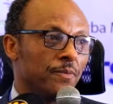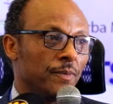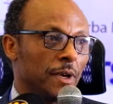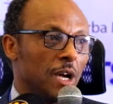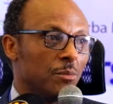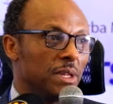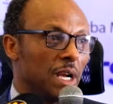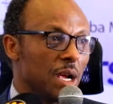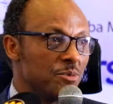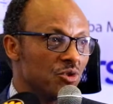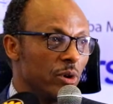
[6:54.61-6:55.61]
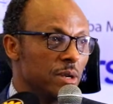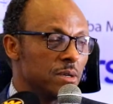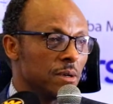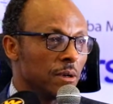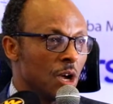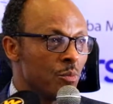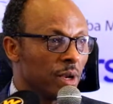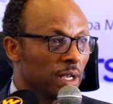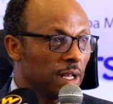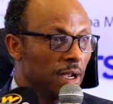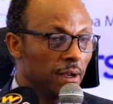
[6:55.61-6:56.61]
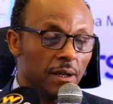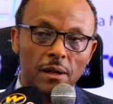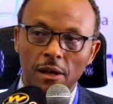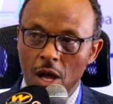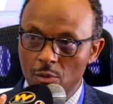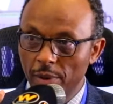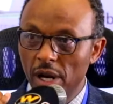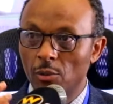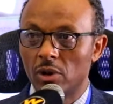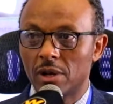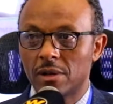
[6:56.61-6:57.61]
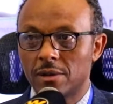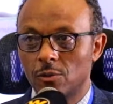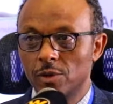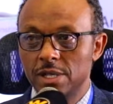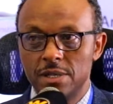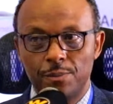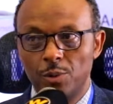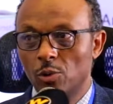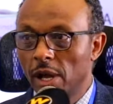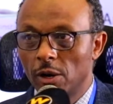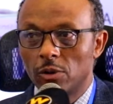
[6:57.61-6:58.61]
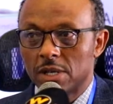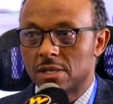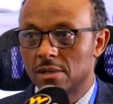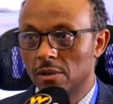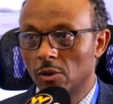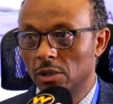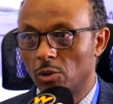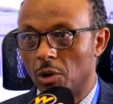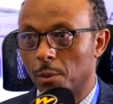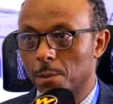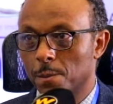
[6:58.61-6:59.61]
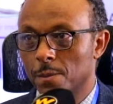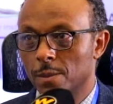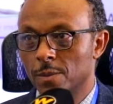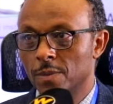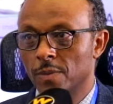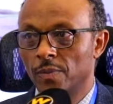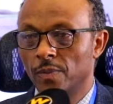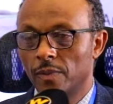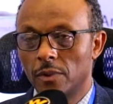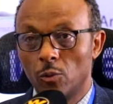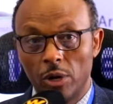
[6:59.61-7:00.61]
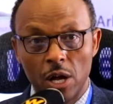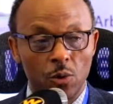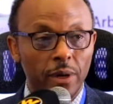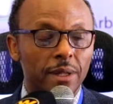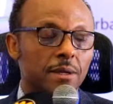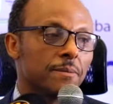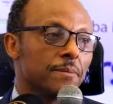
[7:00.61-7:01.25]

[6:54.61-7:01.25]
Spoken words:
Can be trapezoid, can be rectangle, can be parabolic, which is pure hydraulics, what we know. We can do it.